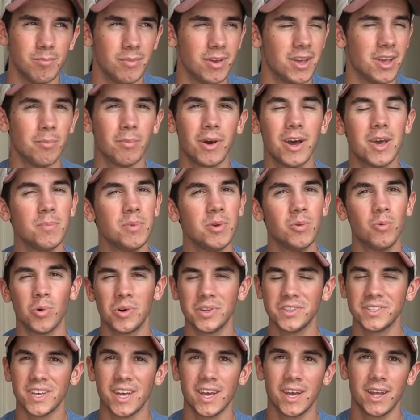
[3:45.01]
It might be
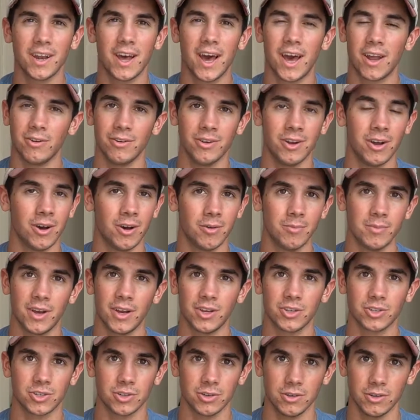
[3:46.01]
$110, I don't know, I'm
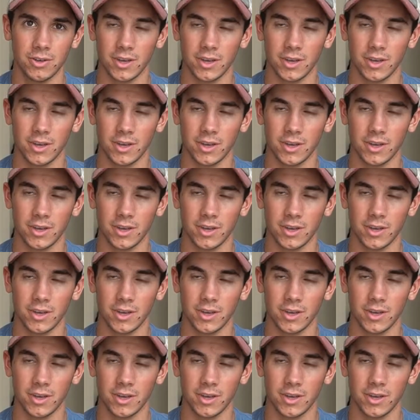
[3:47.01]
not sure.